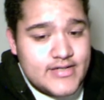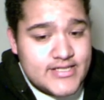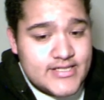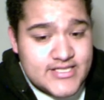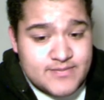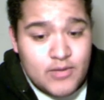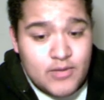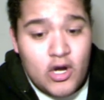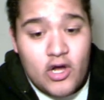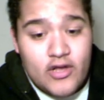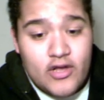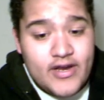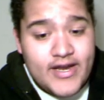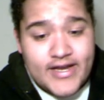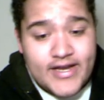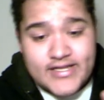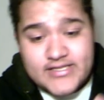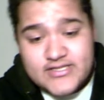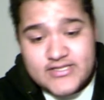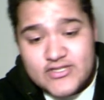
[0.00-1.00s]
smaller.
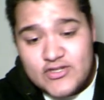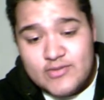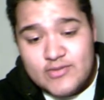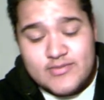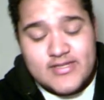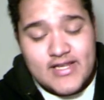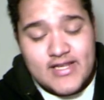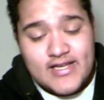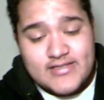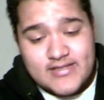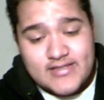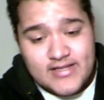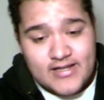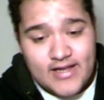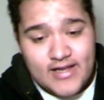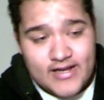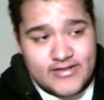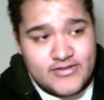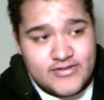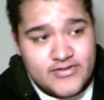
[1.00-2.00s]
It consumes less
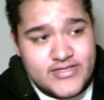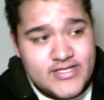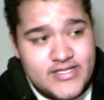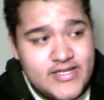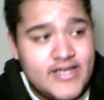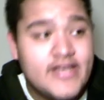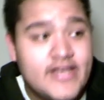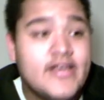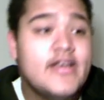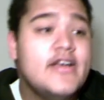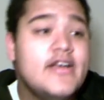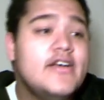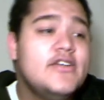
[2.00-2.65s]
electricity,